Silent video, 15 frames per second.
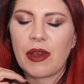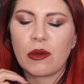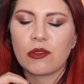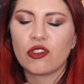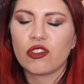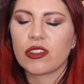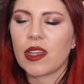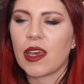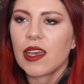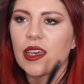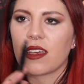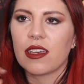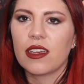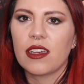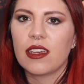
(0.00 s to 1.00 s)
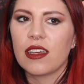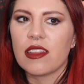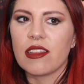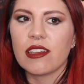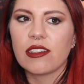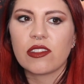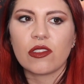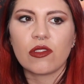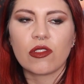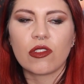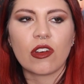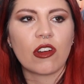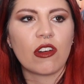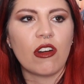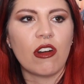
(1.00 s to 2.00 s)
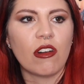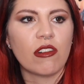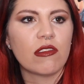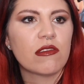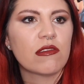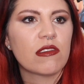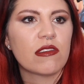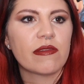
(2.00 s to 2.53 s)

I was just like, this little girl